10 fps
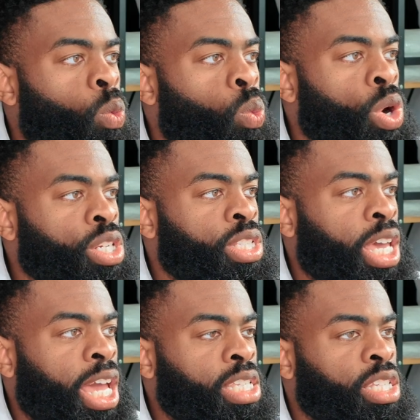
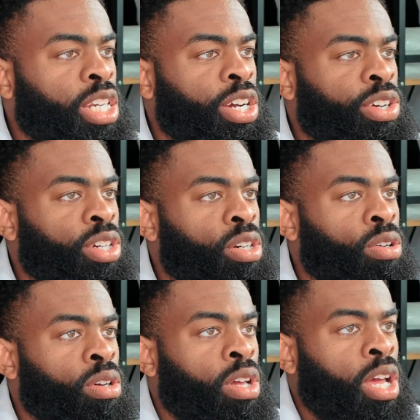worst case
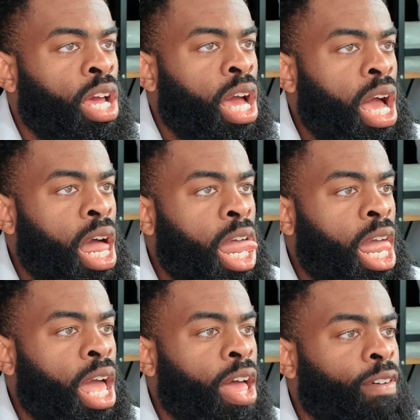scenario
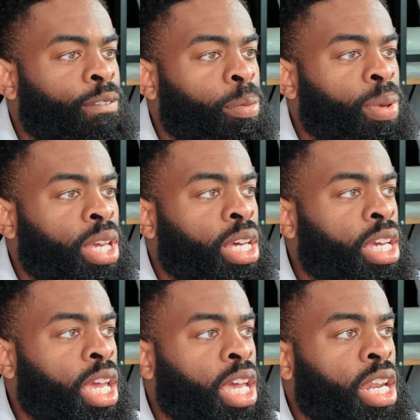for me,
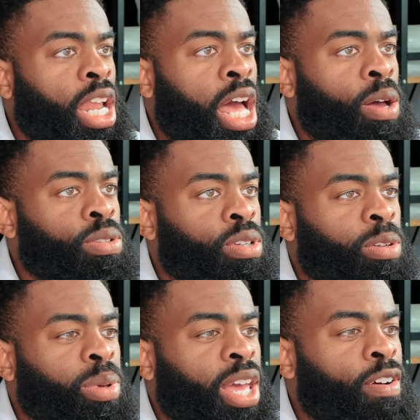again, I was
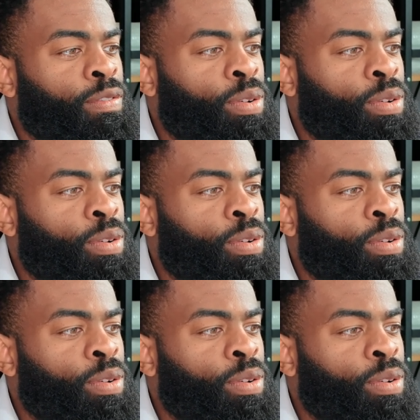going to be at